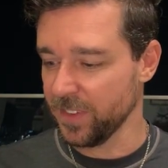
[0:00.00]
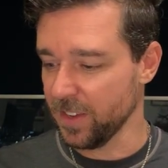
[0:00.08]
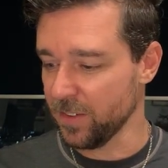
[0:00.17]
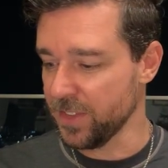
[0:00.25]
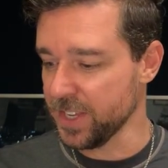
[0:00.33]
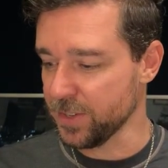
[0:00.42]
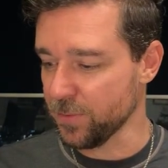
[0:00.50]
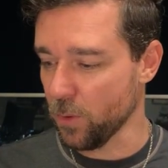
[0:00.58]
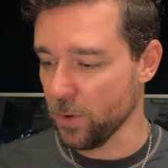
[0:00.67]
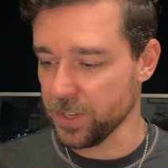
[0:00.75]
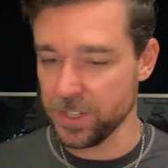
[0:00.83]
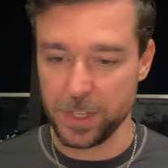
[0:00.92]
This, of
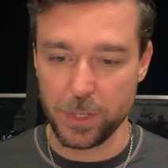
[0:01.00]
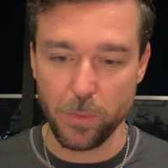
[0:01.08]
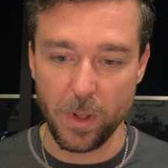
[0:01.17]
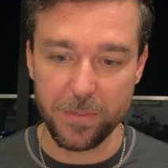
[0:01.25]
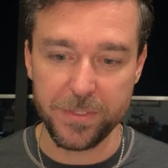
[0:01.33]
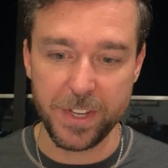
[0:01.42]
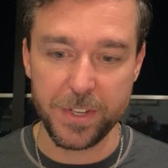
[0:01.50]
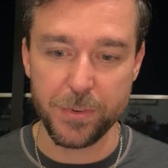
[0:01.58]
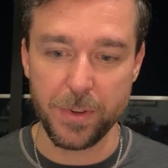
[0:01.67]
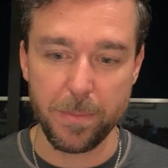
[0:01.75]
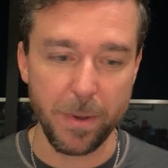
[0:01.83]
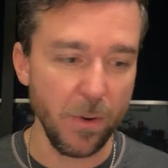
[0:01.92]
course, is a 12th
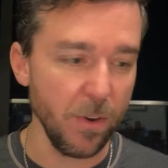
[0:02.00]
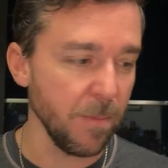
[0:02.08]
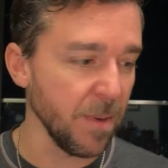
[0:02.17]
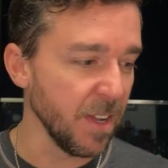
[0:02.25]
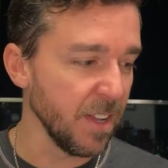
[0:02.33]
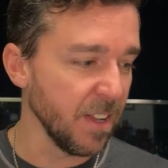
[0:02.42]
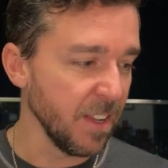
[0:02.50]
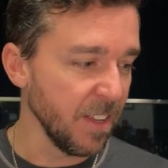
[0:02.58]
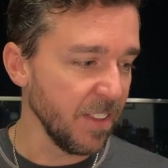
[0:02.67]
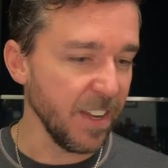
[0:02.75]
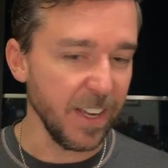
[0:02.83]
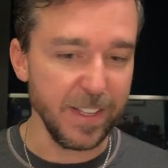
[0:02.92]
century poem.
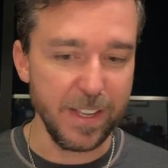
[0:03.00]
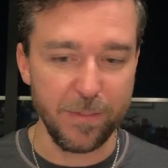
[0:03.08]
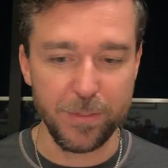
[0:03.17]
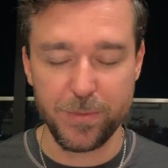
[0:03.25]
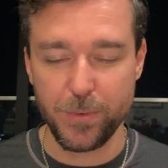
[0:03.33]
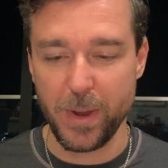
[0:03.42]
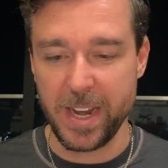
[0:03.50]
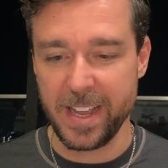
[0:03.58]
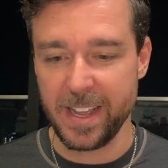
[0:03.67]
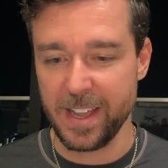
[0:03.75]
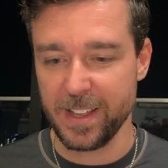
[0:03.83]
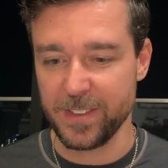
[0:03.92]
The idea of
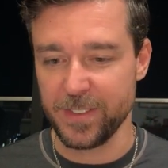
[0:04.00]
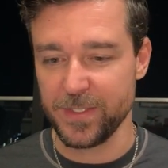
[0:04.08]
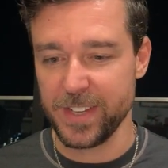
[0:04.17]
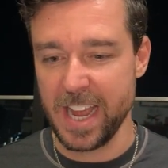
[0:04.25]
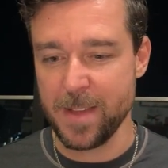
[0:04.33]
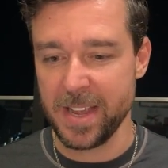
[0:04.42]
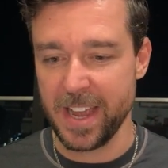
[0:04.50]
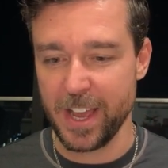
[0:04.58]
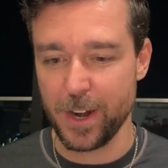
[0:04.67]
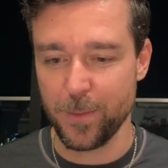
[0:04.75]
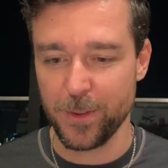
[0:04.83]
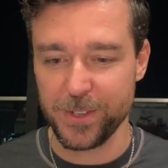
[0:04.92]
training and taming
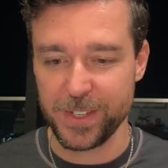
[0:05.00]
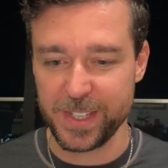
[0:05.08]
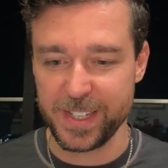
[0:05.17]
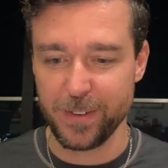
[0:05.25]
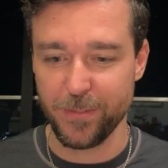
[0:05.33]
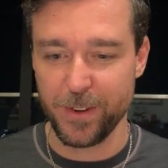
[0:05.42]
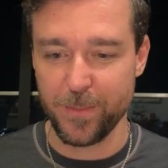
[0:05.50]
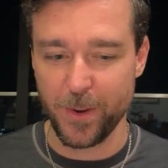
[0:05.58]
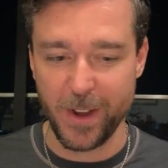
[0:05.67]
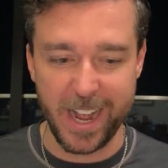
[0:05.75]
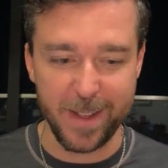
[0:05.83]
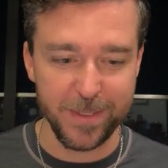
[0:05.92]
animals is different,
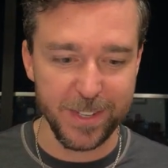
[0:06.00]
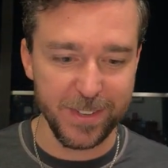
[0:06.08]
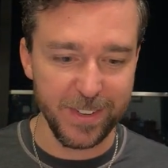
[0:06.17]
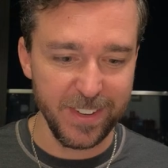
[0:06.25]
perhaps.